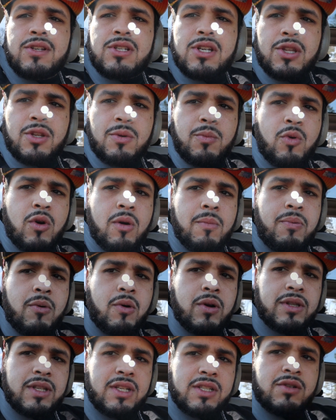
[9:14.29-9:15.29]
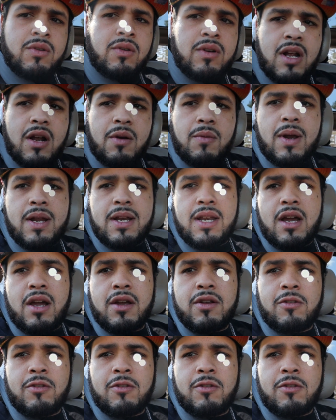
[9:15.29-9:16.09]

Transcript: other more important things going on right now.